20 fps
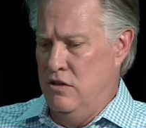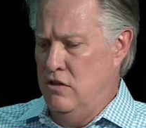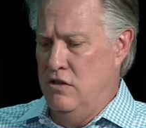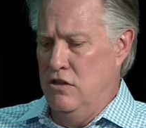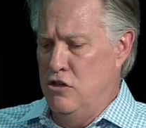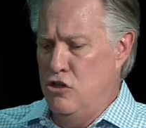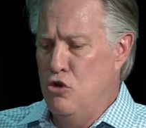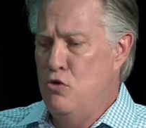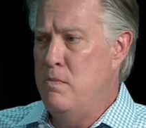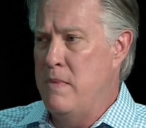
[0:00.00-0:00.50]

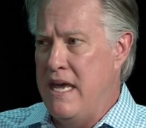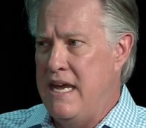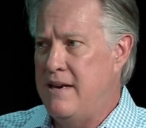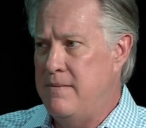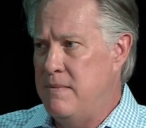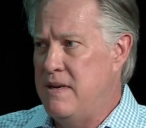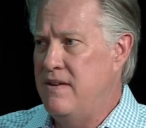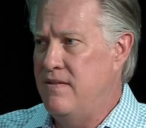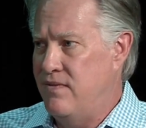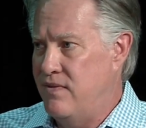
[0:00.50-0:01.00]
you made
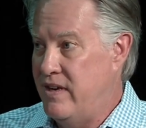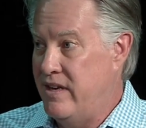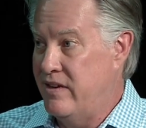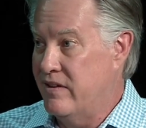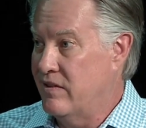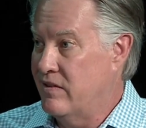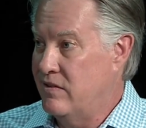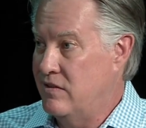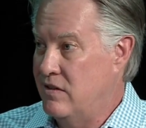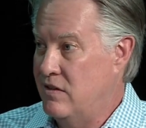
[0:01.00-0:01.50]
me
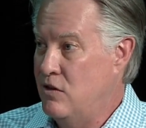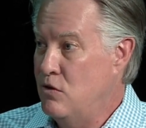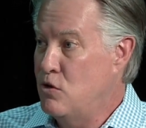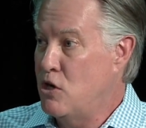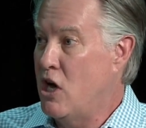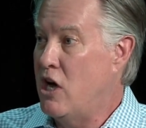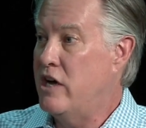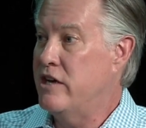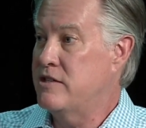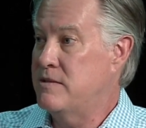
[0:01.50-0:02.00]
feel, you
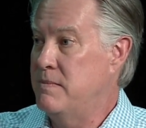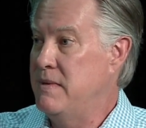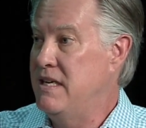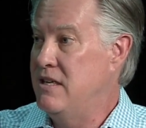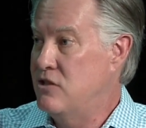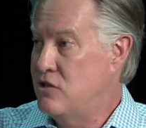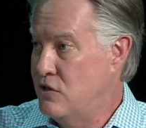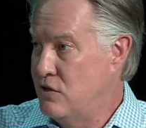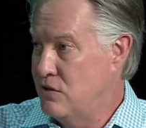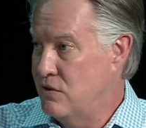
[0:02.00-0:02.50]
caused me
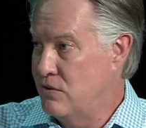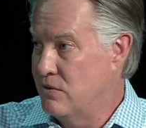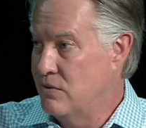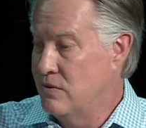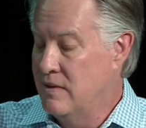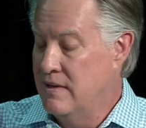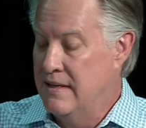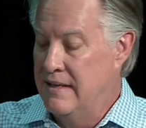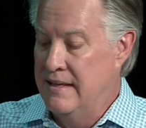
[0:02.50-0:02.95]
to.